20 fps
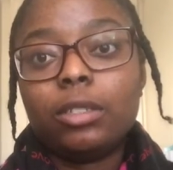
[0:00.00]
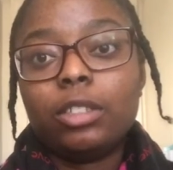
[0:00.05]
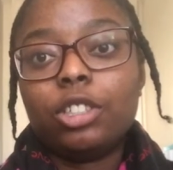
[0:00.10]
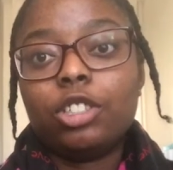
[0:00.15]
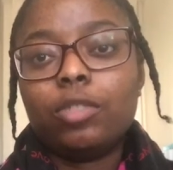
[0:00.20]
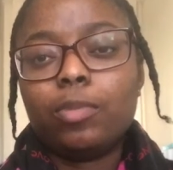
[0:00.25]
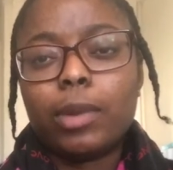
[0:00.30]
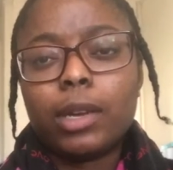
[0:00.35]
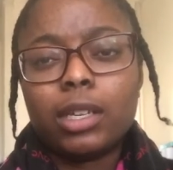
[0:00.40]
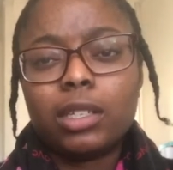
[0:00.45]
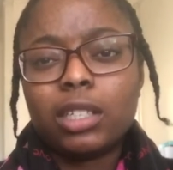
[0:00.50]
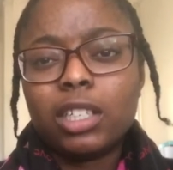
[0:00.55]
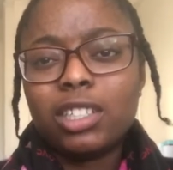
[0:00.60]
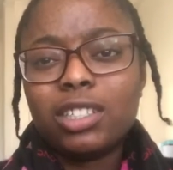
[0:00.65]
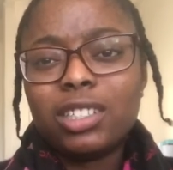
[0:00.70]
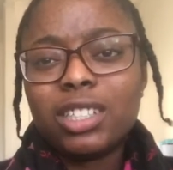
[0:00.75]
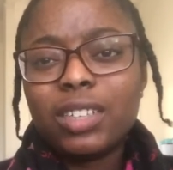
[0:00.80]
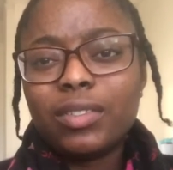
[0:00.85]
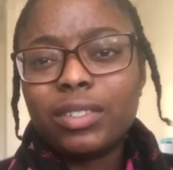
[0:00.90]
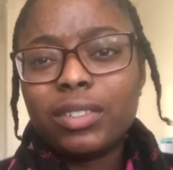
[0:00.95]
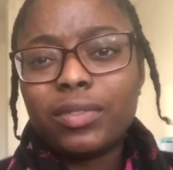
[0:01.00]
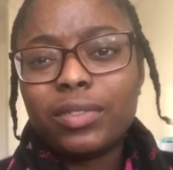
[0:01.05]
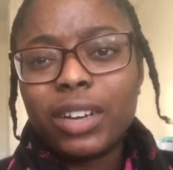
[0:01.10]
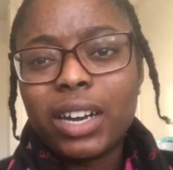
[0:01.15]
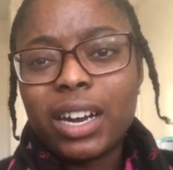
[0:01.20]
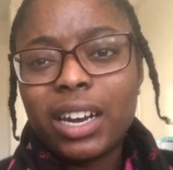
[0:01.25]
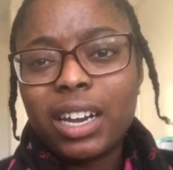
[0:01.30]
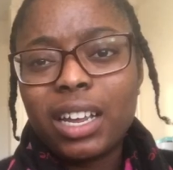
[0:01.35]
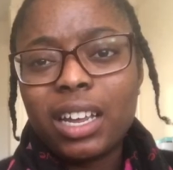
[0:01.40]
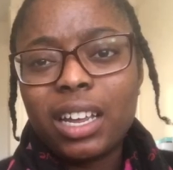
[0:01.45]
You do presentations every
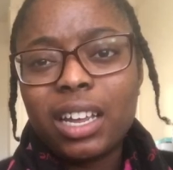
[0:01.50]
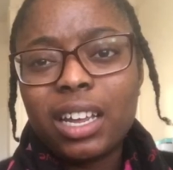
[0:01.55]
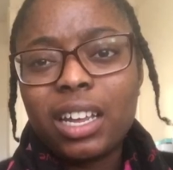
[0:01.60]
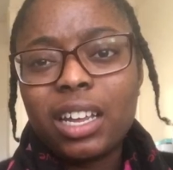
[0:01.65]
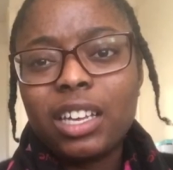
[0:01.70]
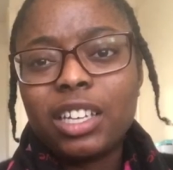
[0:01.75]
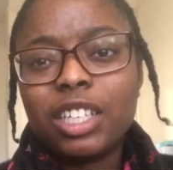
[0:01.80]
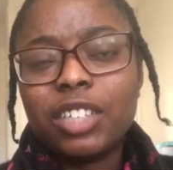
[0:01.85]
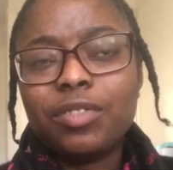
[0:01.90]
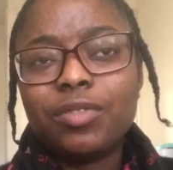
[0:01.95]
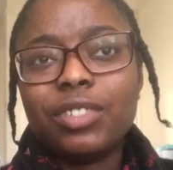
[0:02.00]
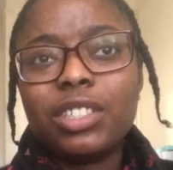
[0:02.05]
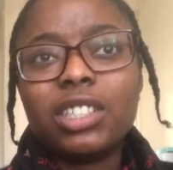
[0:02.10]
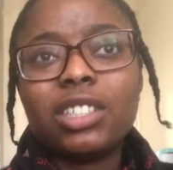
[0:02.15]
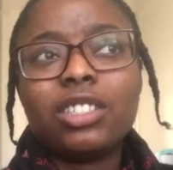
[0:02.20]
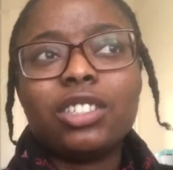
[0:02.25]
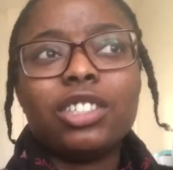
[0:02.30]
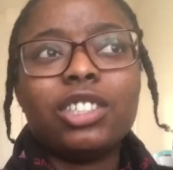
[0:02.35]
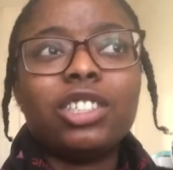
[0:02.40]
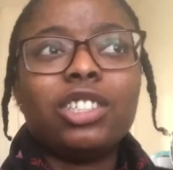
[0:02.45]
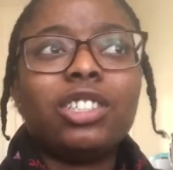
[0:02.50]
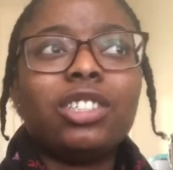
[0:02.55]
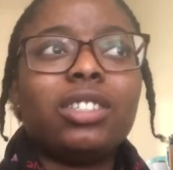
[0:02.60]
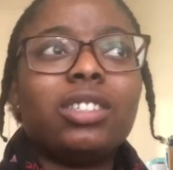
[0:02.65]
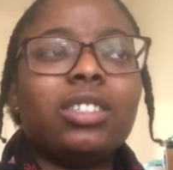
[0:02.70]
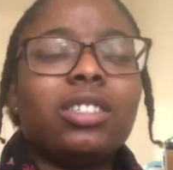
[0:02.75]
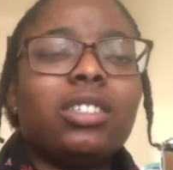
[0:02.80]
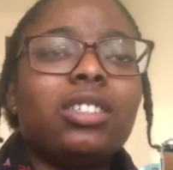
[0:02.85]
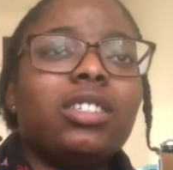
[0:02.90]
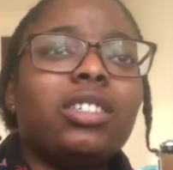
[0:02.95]
Friday, you research
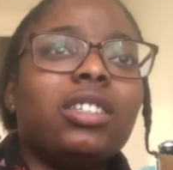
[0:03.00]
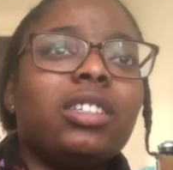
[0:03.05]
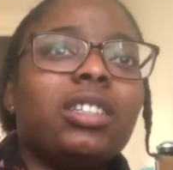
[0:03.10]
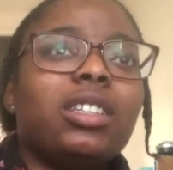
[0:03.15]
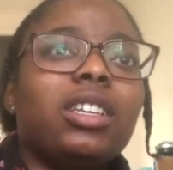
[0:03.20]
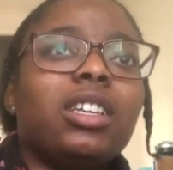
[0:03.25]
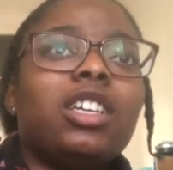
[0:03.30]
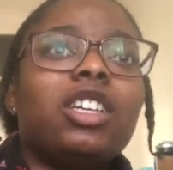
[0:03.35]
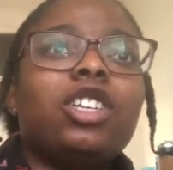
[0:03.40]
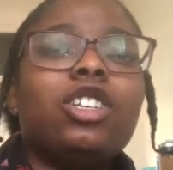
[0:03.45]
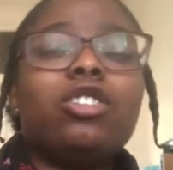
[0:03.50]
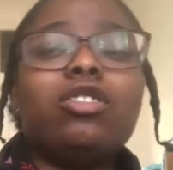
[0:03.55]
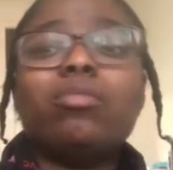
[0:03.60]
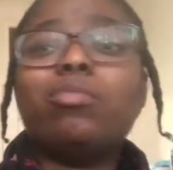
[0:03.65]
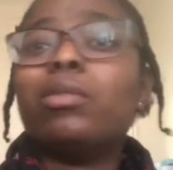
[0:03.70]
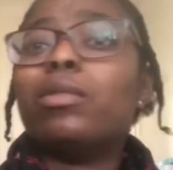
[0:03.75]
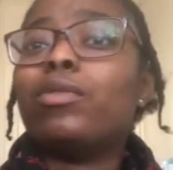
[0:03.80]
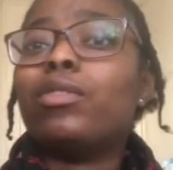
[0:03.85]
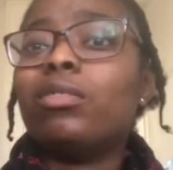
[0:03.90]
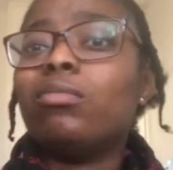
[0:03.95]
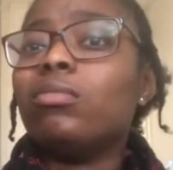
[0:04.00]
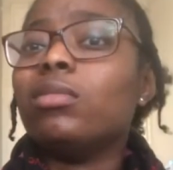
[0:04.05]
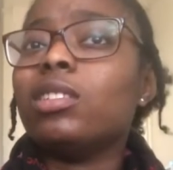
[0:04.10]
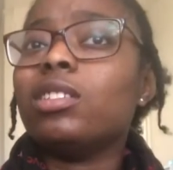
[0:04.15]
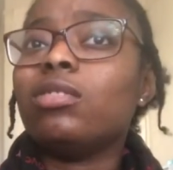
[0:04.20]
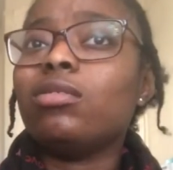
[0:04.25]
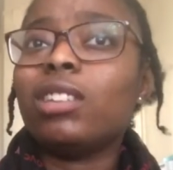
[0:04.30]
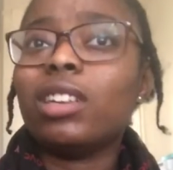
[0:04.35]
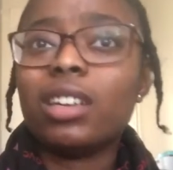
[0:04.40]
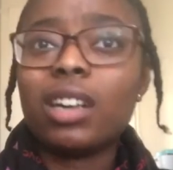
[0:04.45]
a certain thing, you do performances,
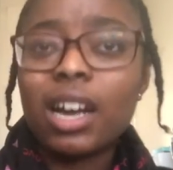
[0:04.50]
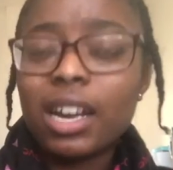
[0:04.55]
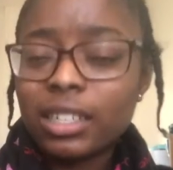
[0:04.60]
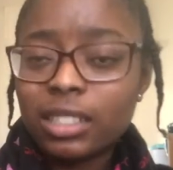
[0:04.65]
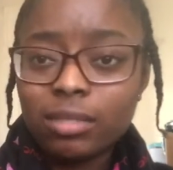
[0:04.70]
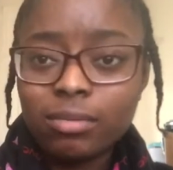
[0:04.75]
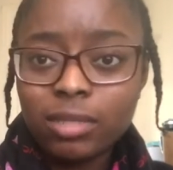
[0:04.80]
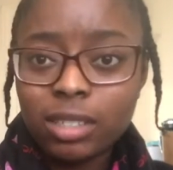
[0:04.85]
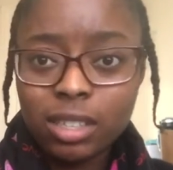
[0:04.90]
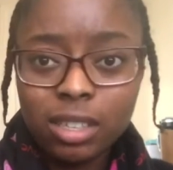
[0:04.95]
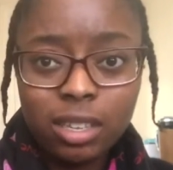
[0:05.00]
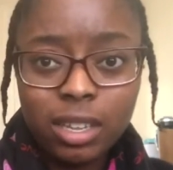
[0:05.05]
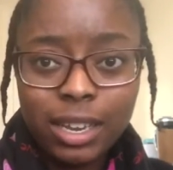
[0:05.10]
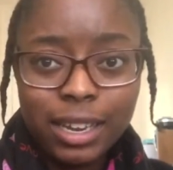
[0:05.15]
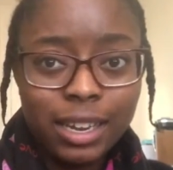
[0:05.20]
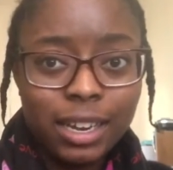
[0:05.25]
you get costumes and all that.